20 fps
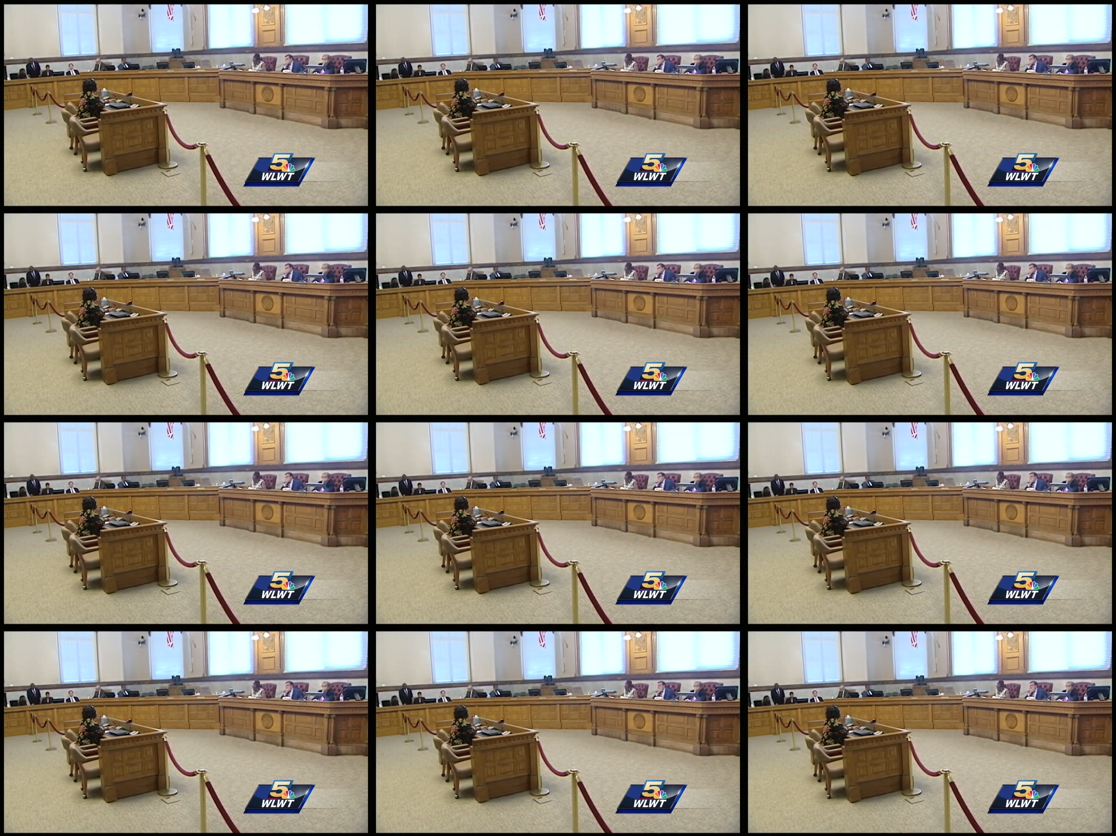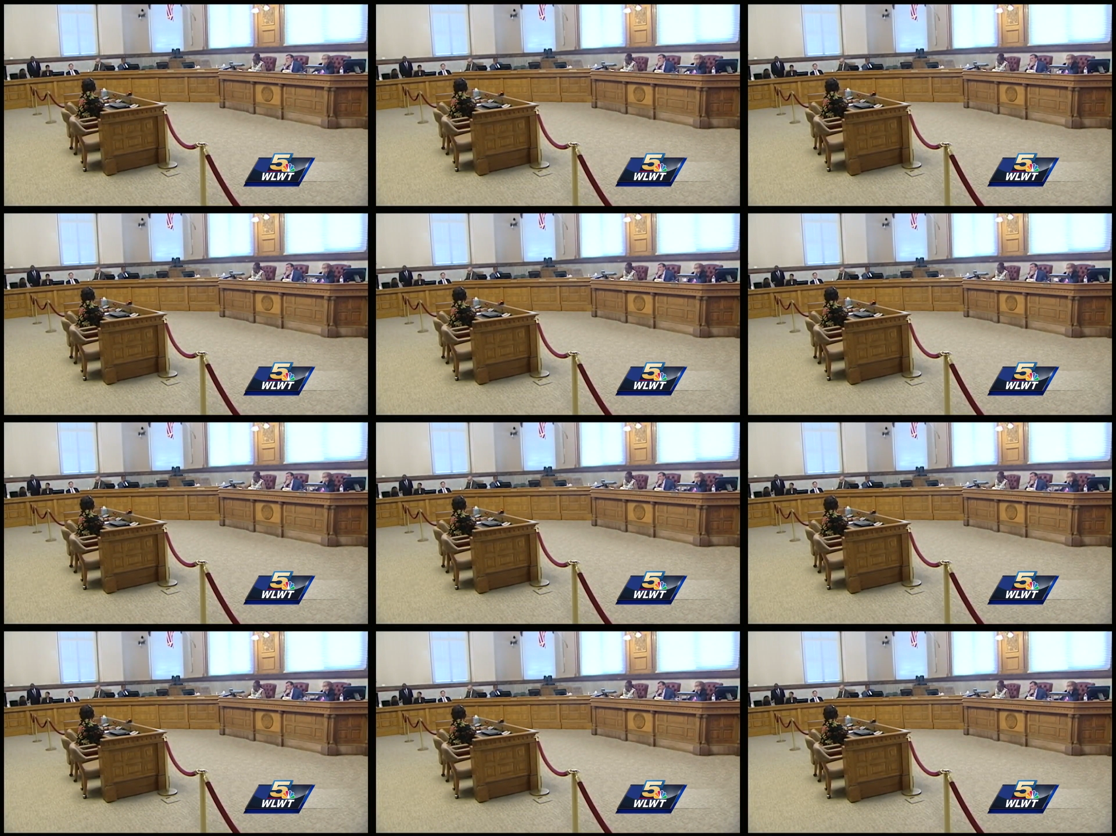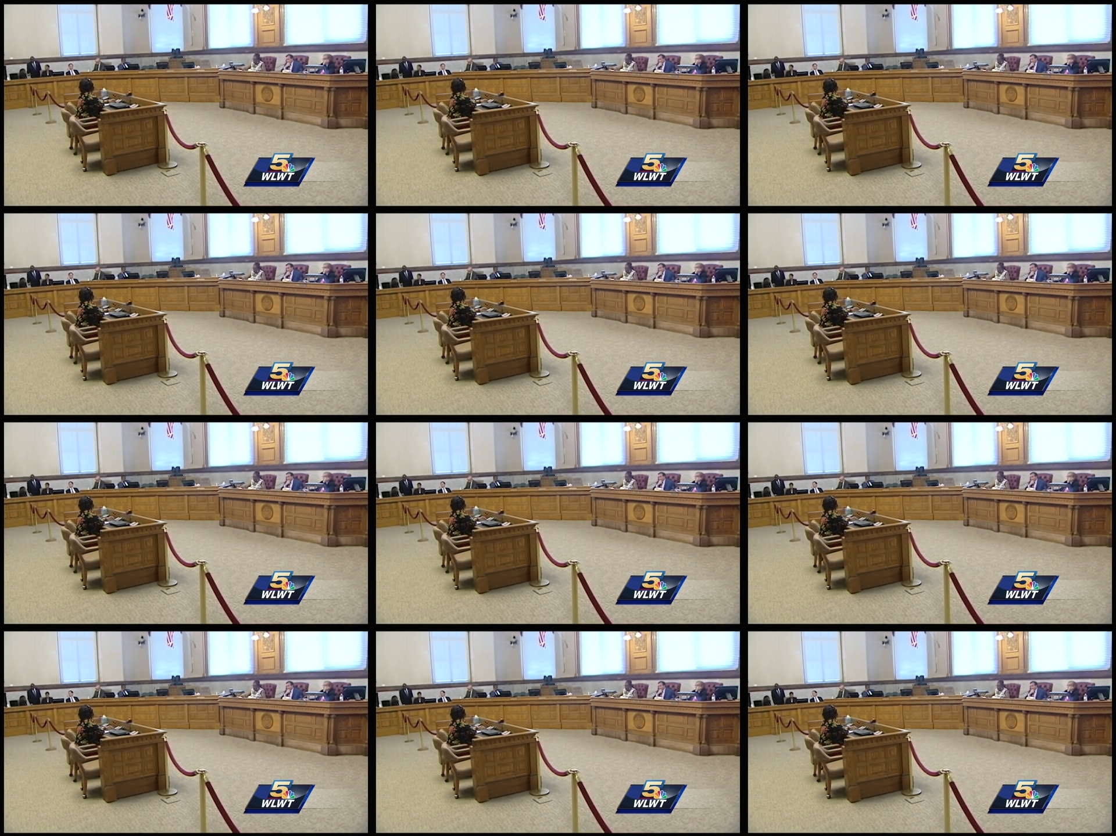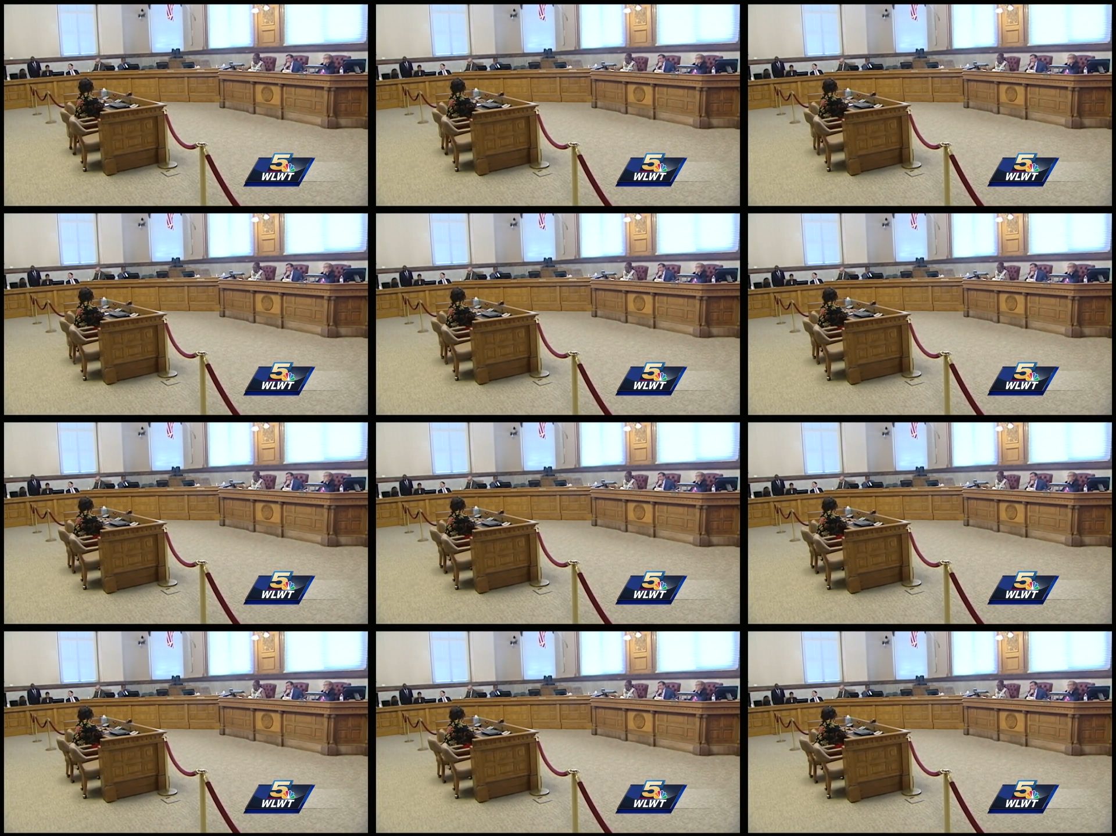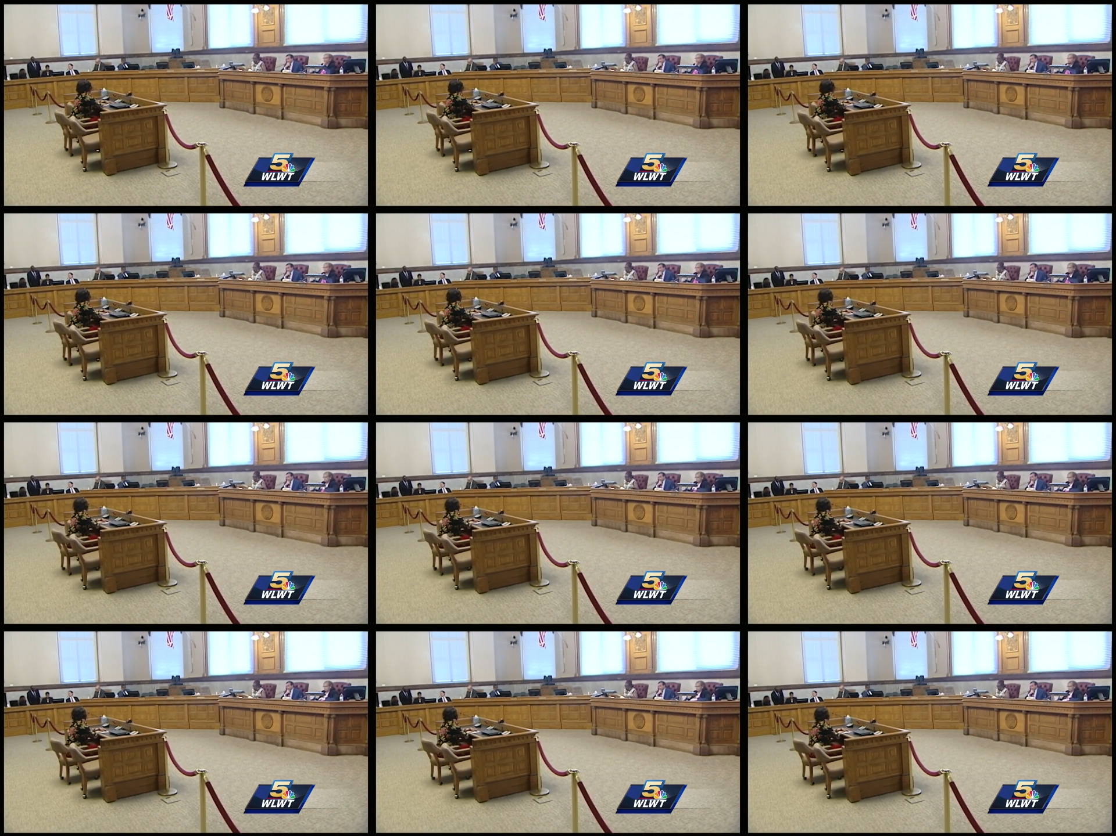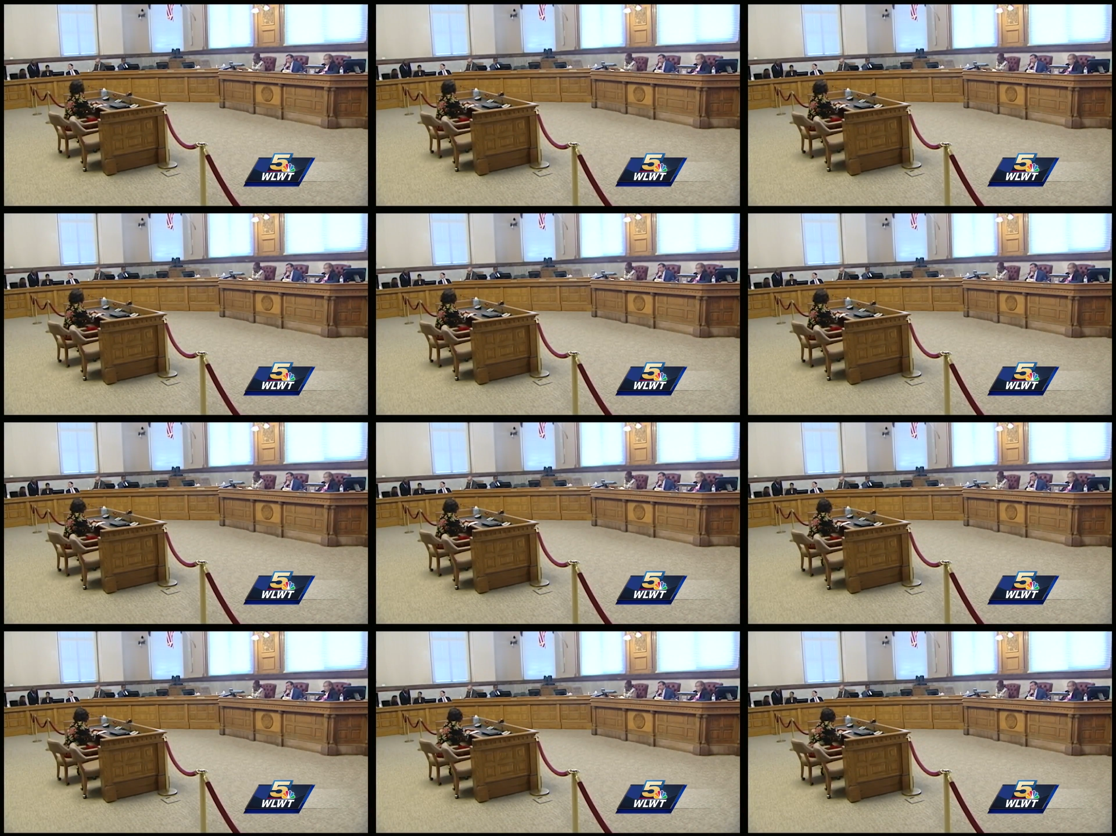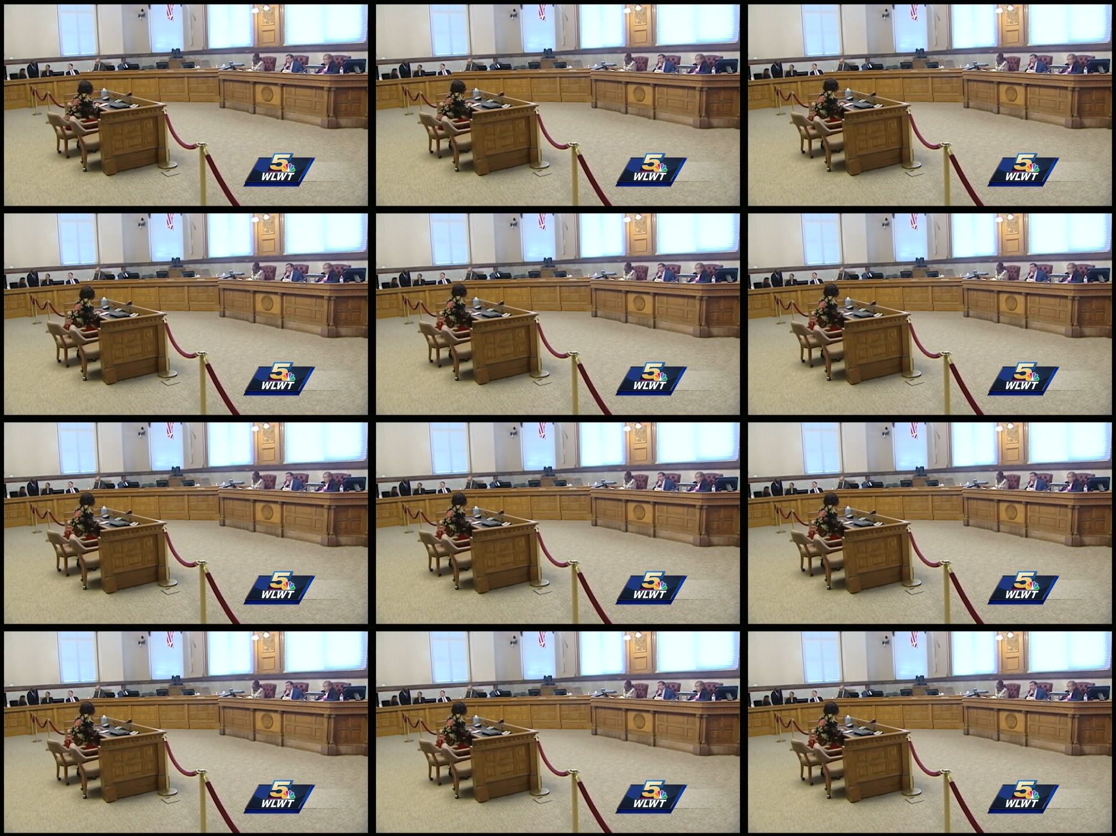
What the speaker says: (no speaker visible)